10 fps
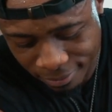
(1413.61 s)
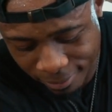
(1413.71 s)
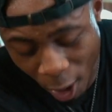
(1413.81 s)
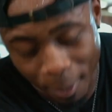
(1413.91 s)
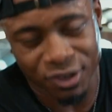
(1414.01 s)

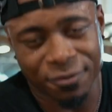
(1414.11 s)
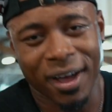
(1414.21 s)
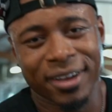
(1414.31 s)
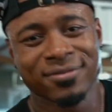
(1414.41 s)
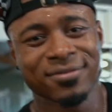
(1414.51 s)
my elbows are
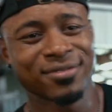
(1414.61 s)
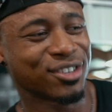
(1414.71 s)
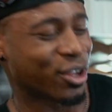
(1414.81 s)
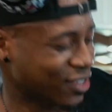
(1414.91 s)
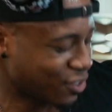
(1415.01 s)
fine.
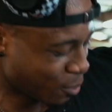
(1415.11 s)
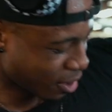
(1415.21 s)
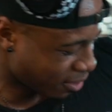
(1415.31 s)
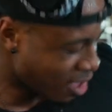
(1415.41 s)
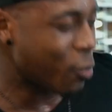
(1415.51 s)
So let's get to
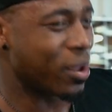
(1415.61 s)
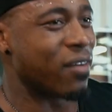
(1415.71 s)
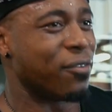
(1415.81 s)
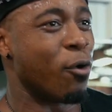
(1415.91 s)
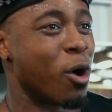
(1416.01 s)
work. We
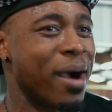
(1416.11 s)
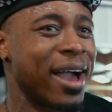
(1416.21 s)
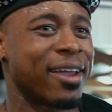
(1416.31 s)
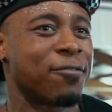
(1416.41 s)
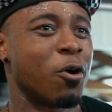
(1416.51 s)
have a
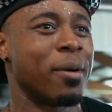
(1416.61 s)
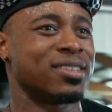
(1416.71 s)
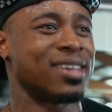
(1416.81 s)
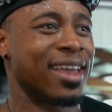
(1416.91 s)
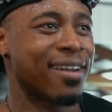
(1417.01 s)
4x,
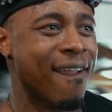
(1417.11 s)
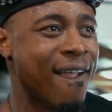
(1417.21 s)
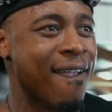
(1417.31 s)
4x10.